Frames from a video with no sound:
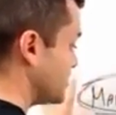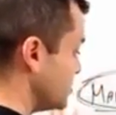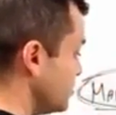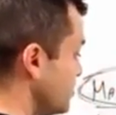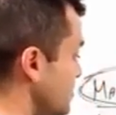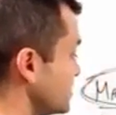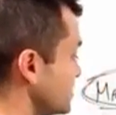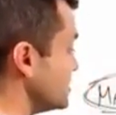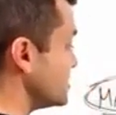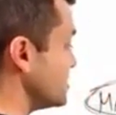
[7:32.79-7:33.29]
as
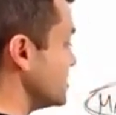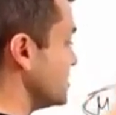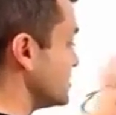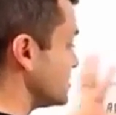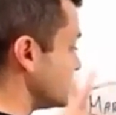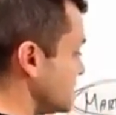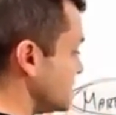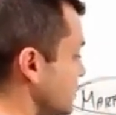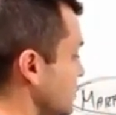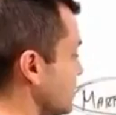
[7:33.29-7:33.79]
soon as this
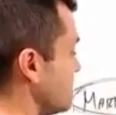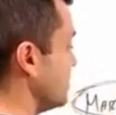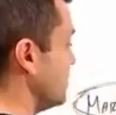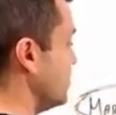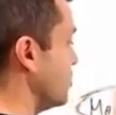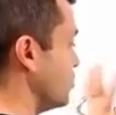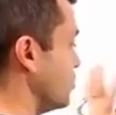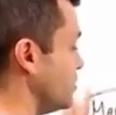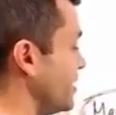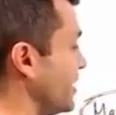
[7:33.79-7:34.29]
is,
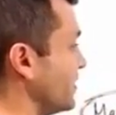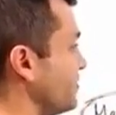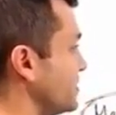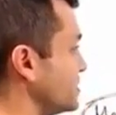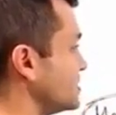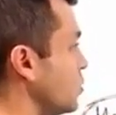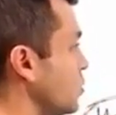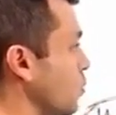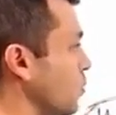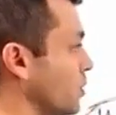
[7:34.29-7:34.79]
you get
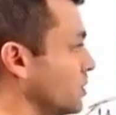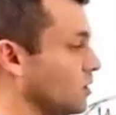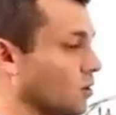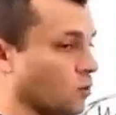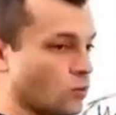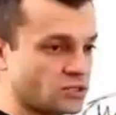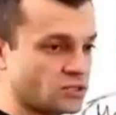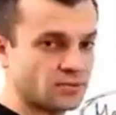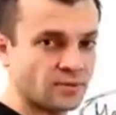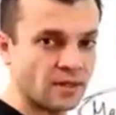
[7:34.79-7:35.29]
this going,
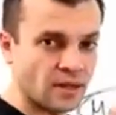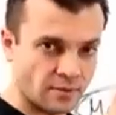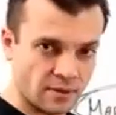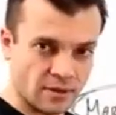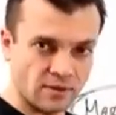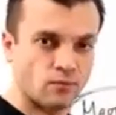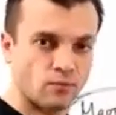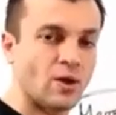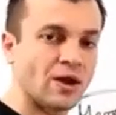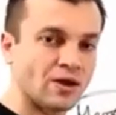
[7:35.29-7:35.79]
which I'm
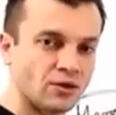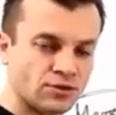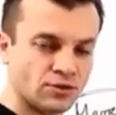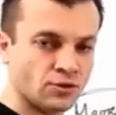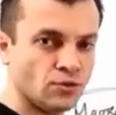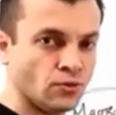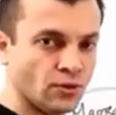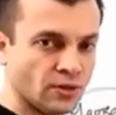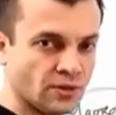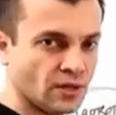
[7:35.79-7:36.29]
gonna walk you
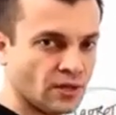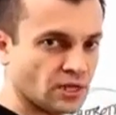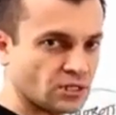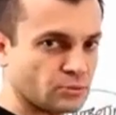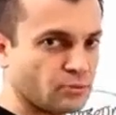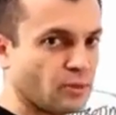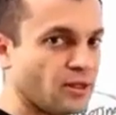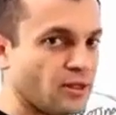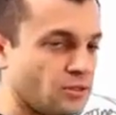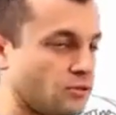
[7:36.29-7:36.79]
through and
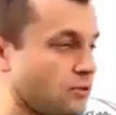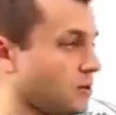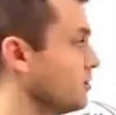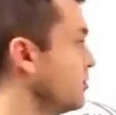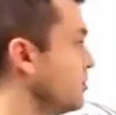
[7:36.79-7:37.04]
explain